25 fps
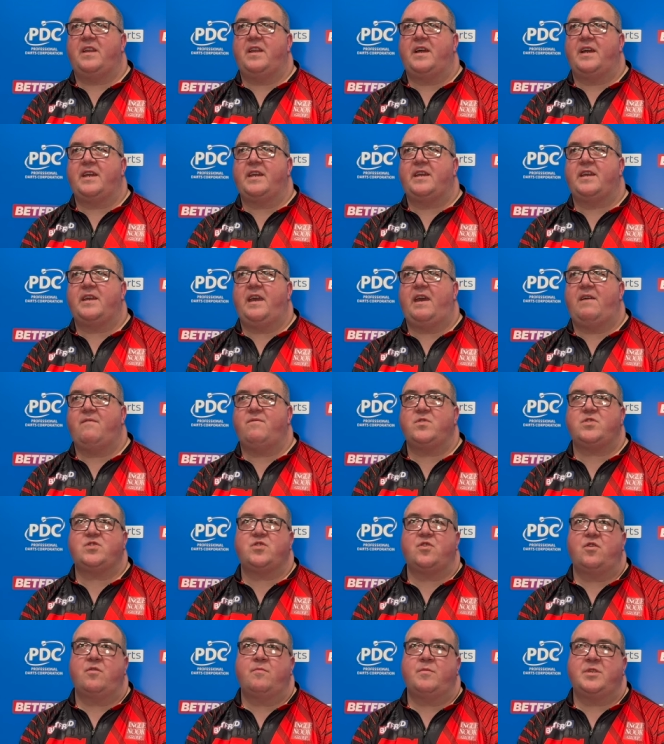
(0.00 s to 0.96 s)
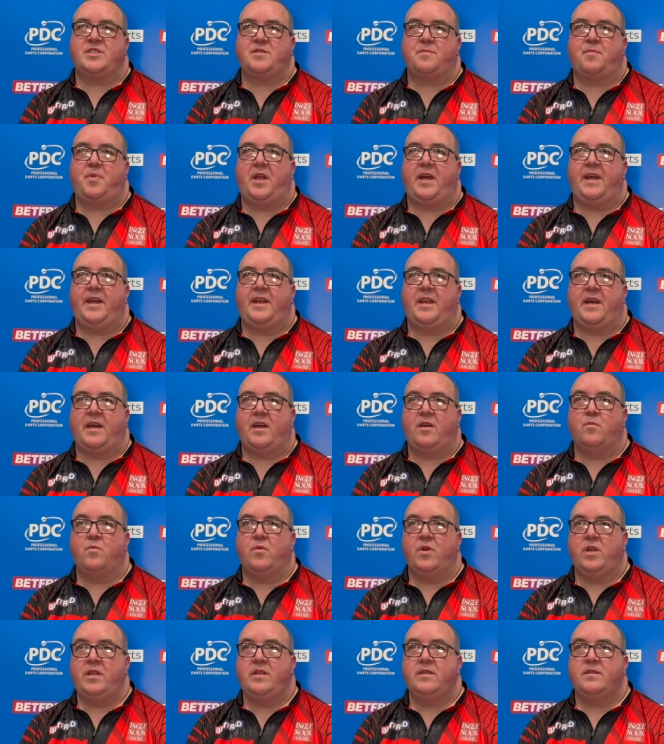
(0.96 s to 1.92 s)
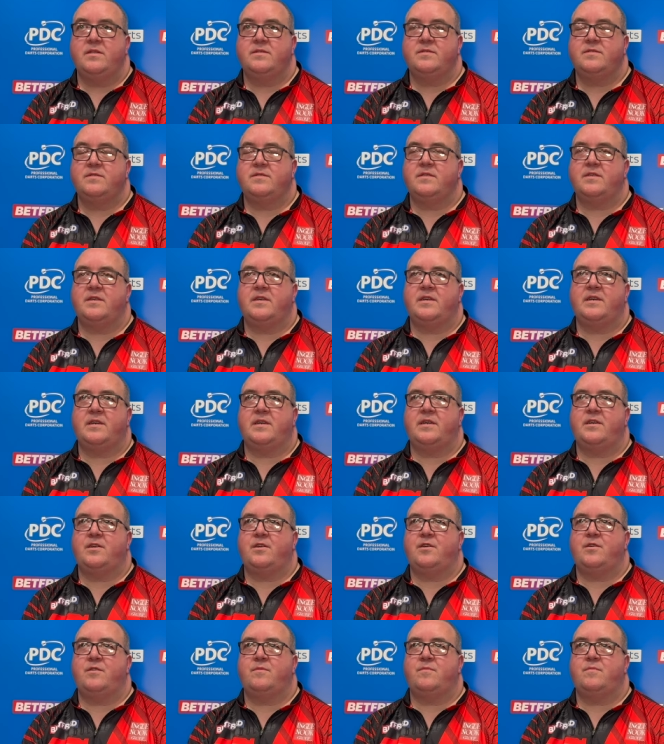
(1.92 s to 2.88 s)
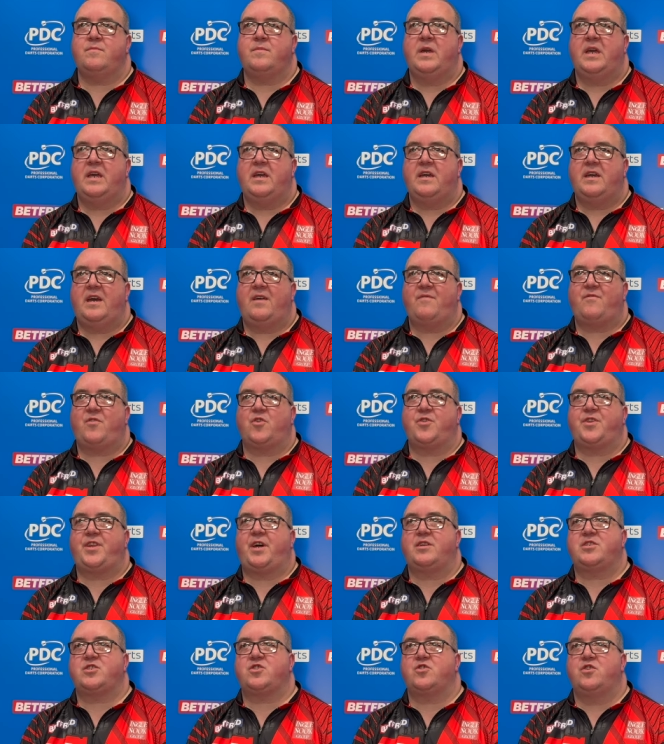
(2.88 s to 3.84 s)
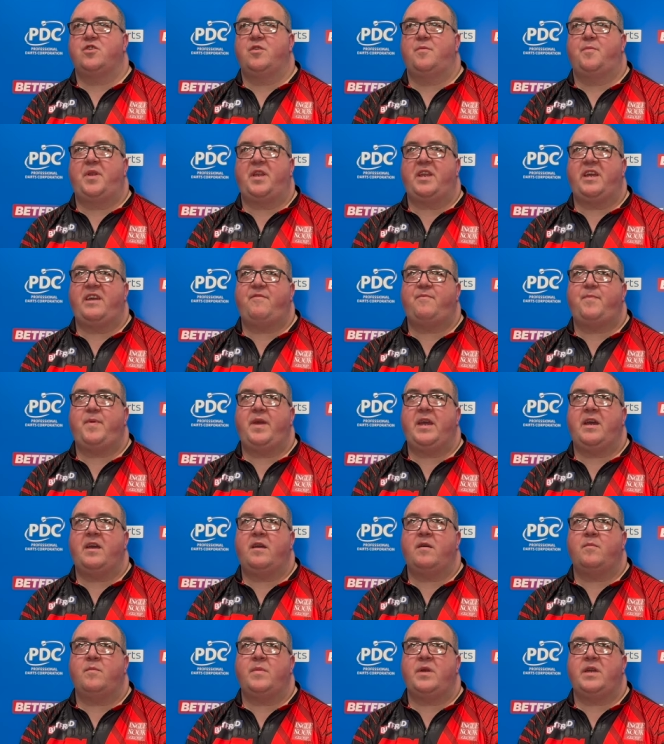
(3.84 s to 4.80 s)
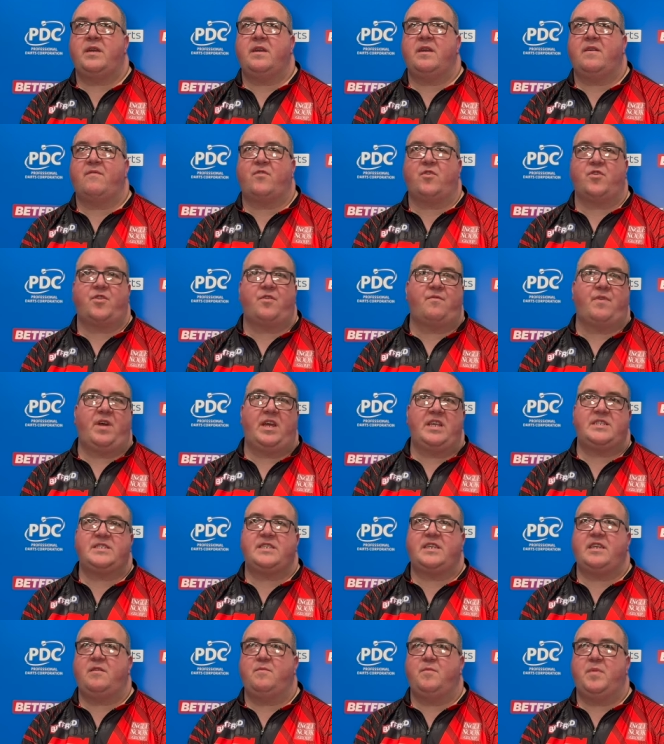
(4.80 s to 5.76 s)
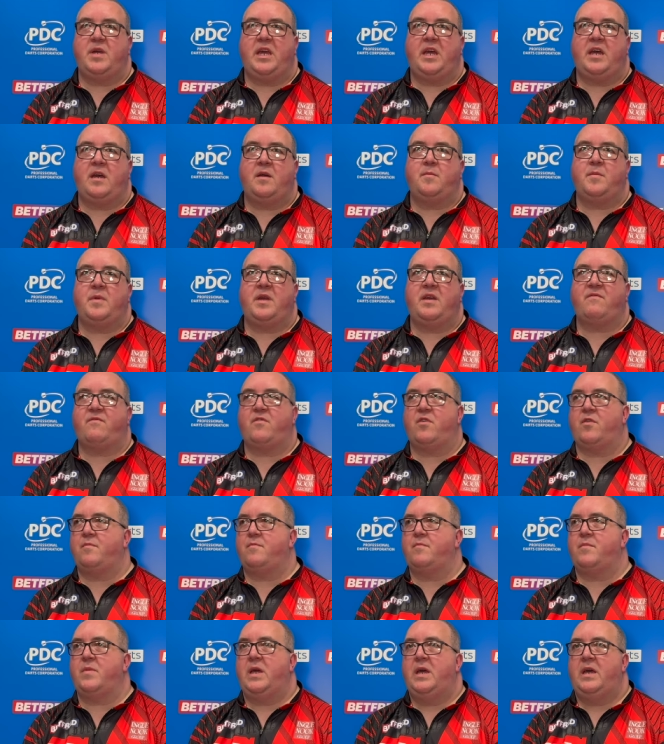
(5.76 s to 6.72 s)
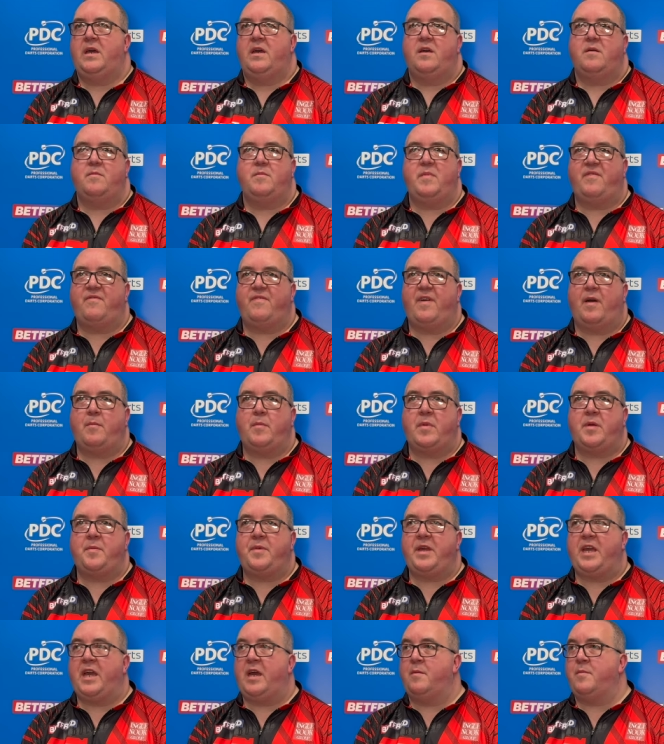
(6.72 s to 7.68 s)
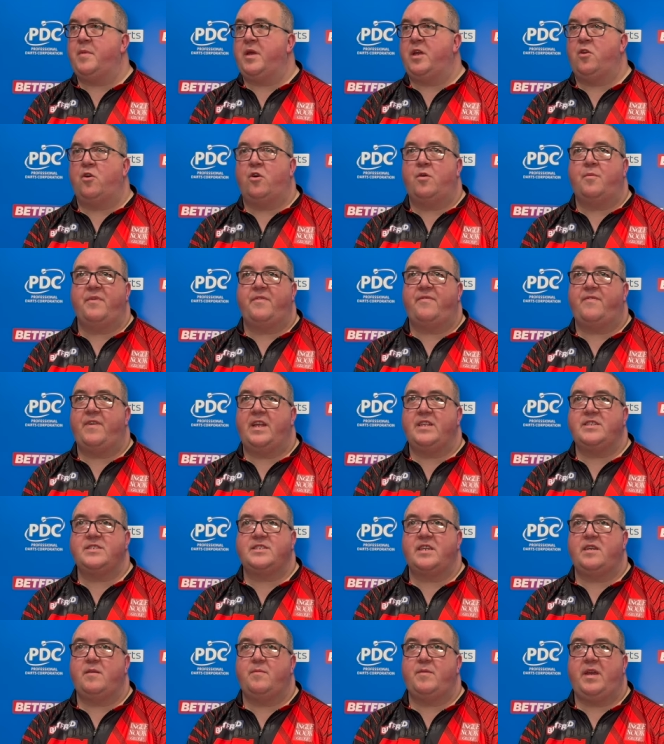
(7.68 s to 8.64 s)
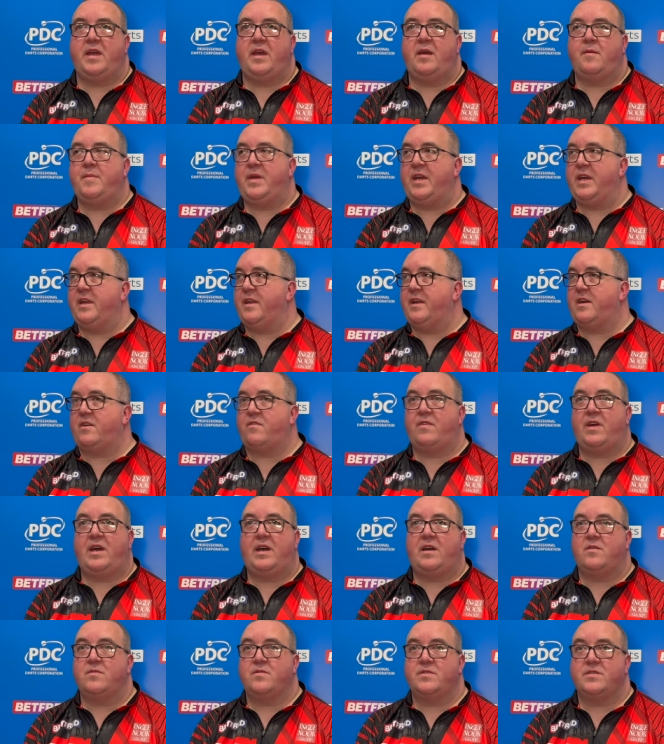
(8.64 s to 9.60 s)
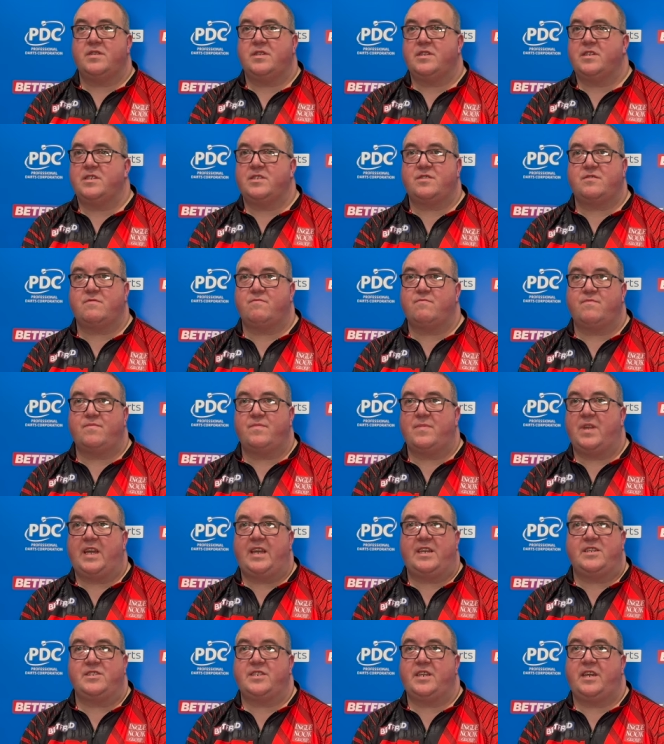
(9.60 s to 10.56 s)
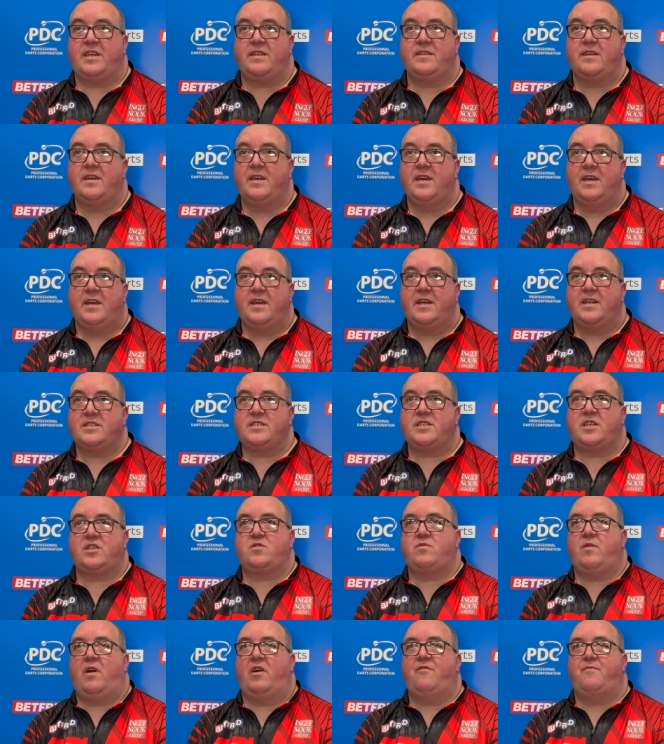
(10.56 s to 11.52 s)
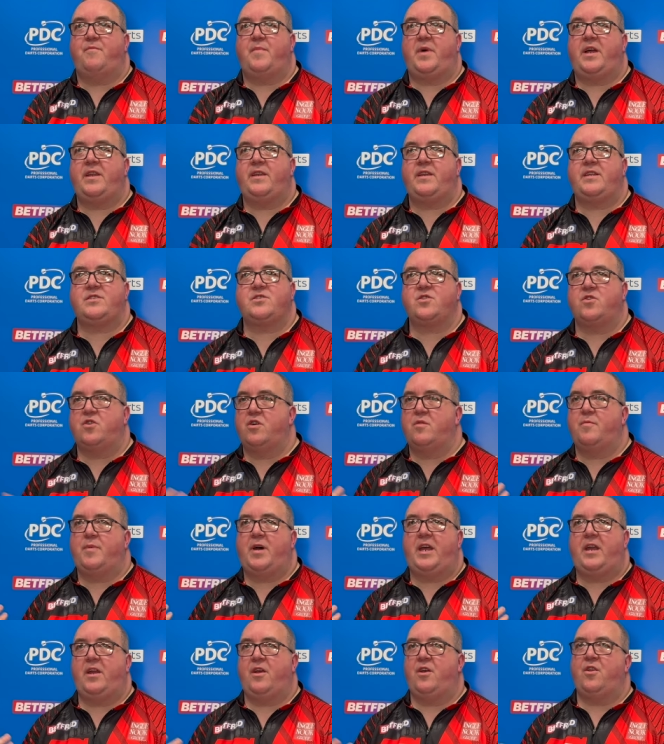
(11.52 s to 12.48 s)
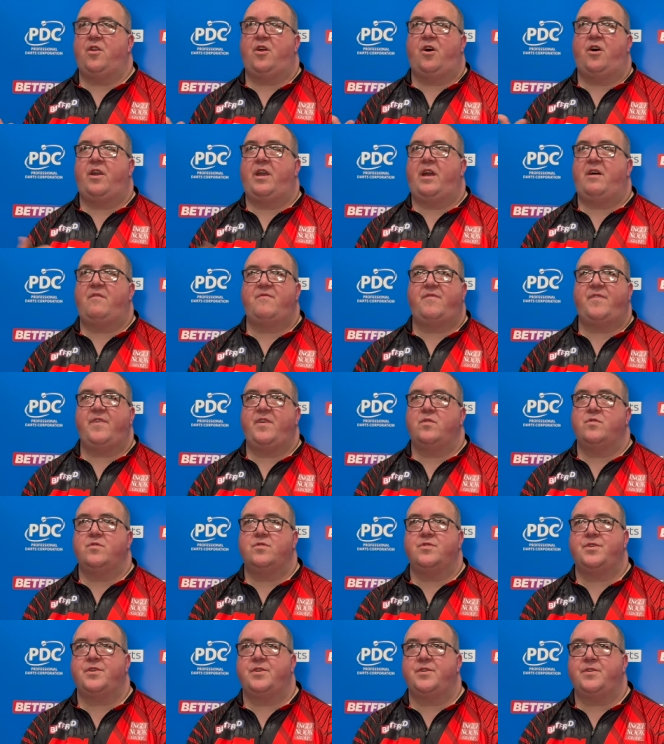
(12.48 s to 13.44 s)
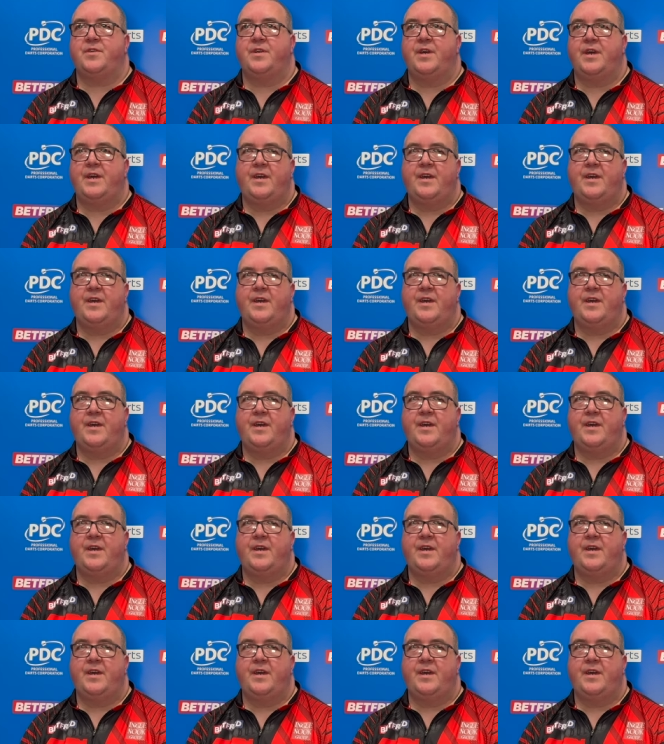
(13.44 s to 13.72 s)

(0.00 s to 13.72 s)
like every tournament I play in, I can win. I've got that sort of belief behind me. I've got the right team behind me. I've got my family behind me and all my friends here behind me. And the crowd is, like I said, it's the 12th man. They talk about it a lot at Anfield, and